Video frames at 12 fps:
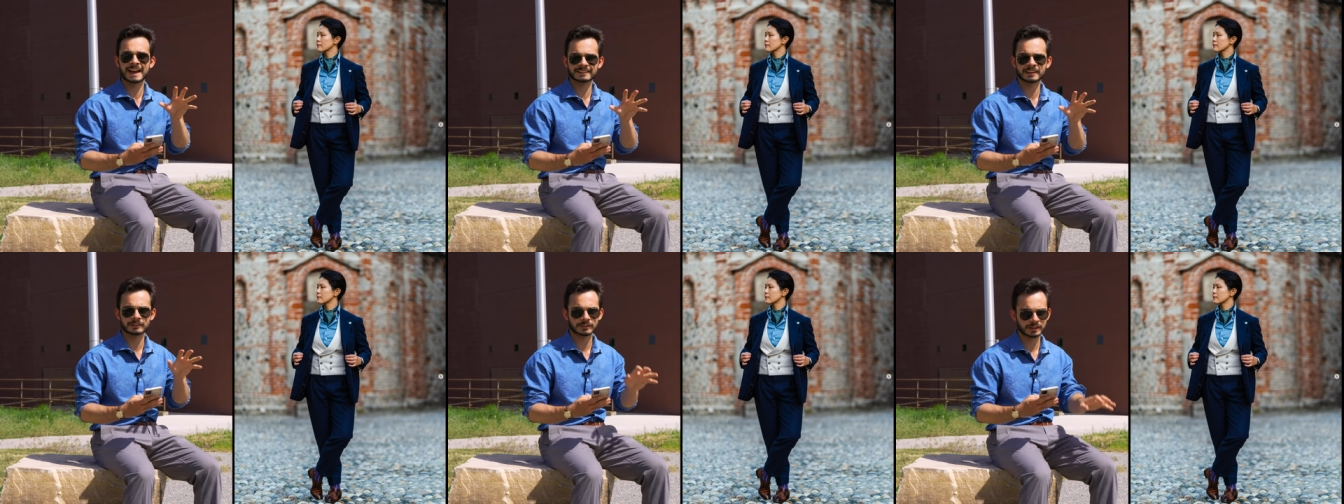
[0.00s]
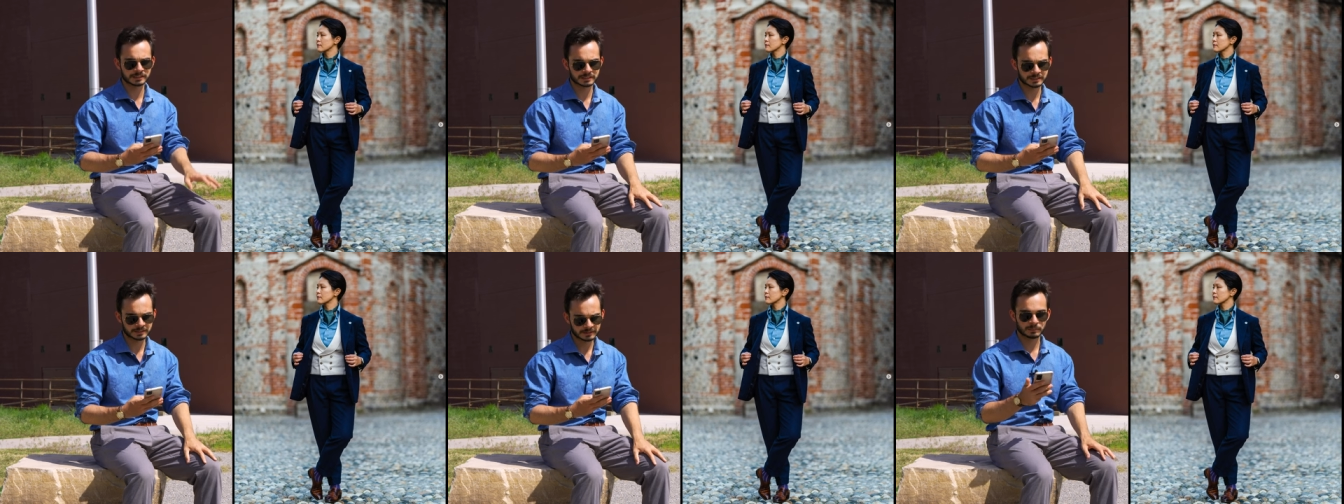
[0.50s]
at that
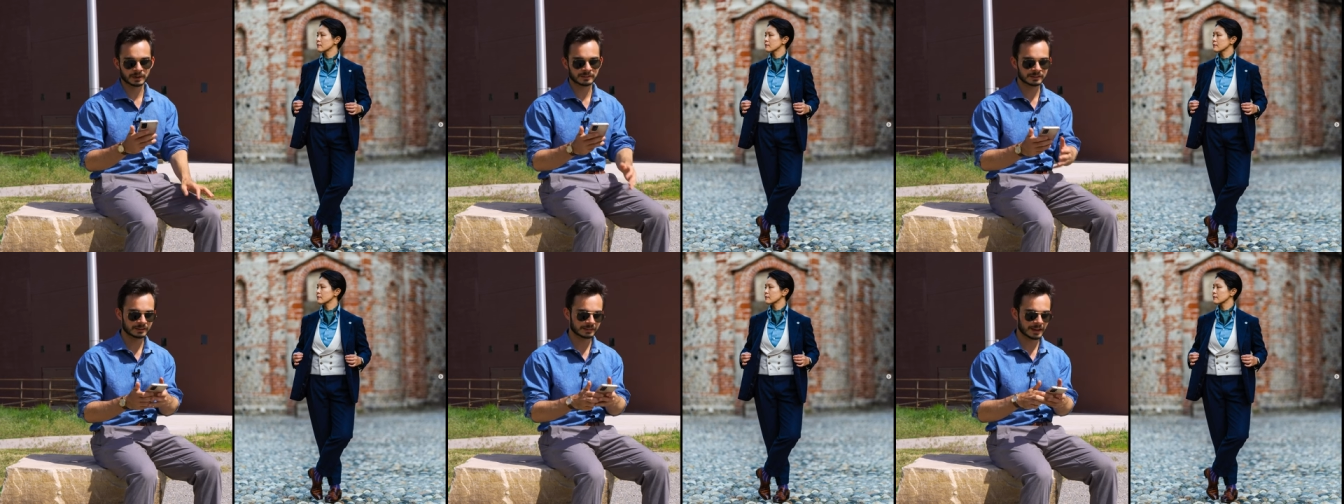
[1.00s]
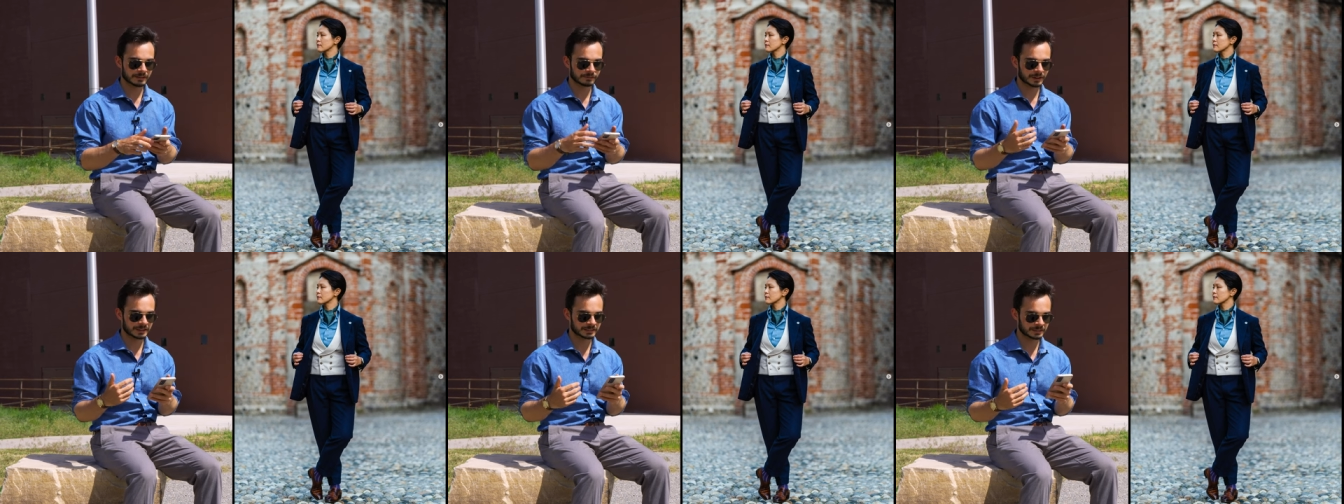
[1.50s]
vest. But I think that
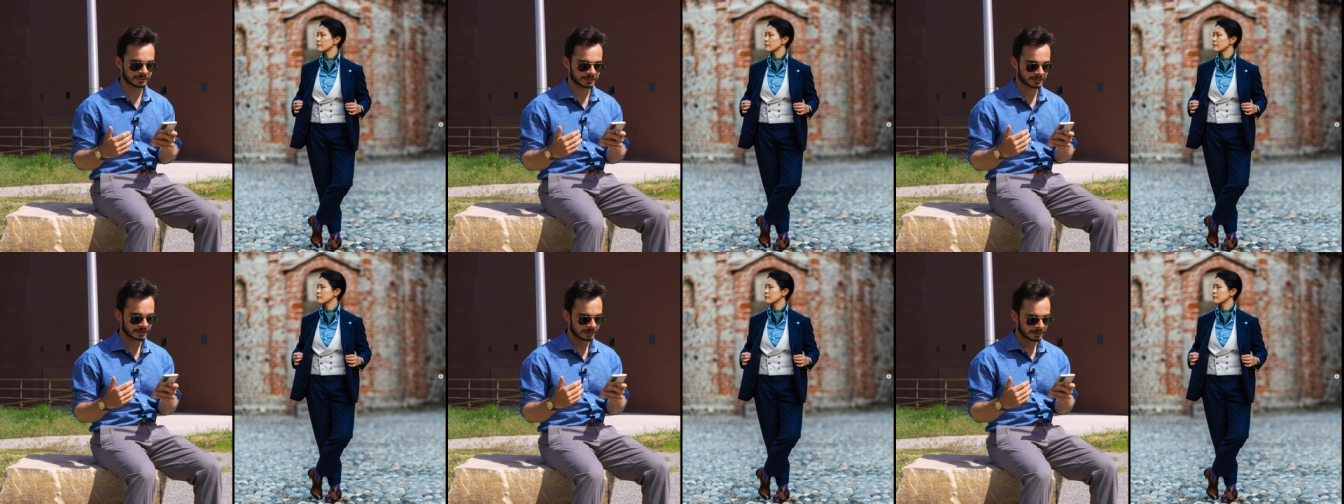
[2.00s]
vest is